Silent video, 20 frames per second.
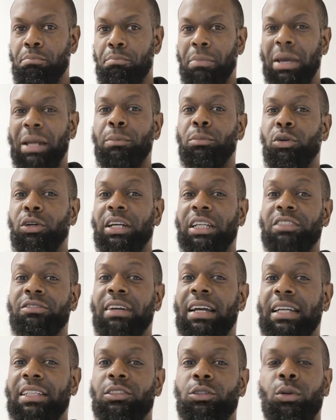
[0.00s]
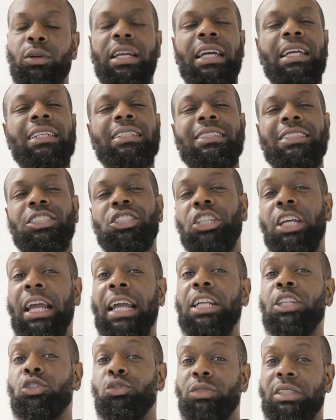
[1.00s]
men progress faster. Okay, this has
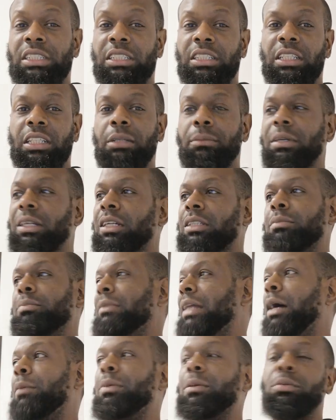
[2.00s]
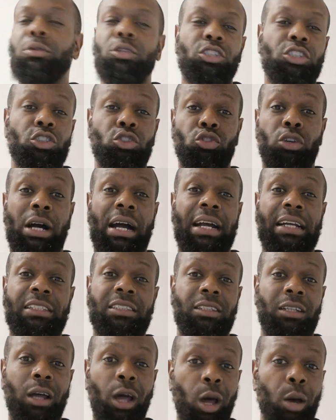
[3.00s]
changed recently because now people are just trying
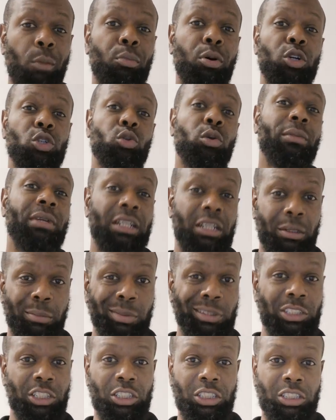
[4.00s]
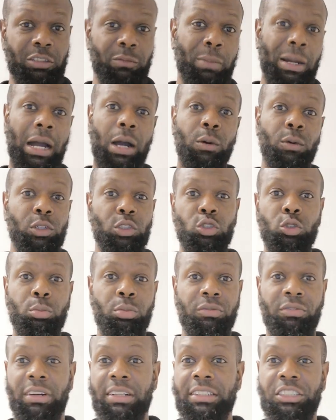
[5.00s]
to push women into positions of power and
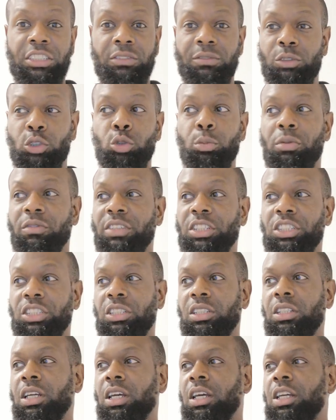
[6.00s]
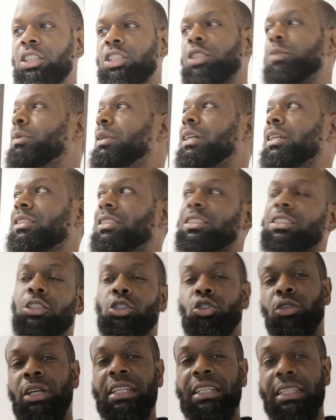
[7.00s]
supervision just because it's the
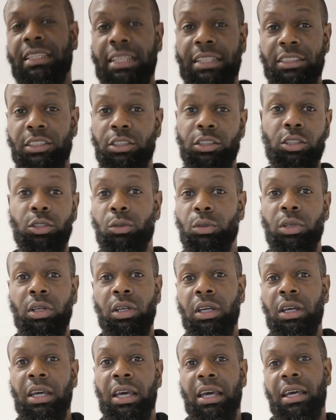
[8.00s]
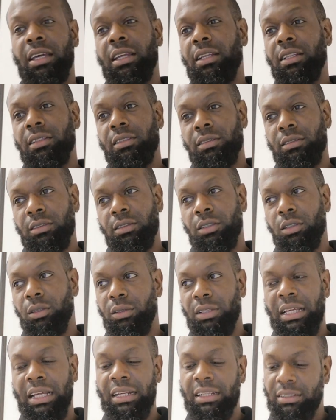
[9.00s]
trendy thing to do. And, you
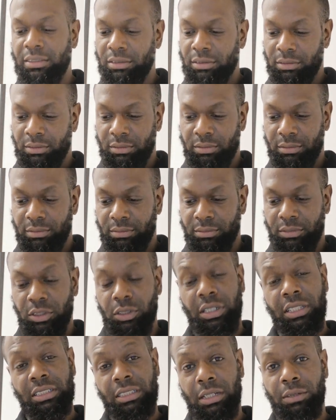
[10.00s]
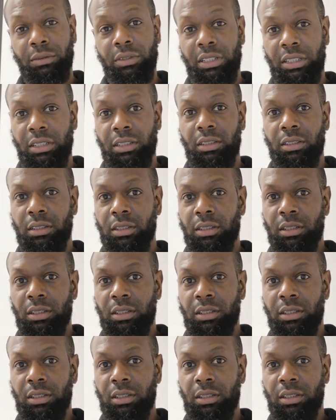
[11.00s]
know, that, you know, it's not really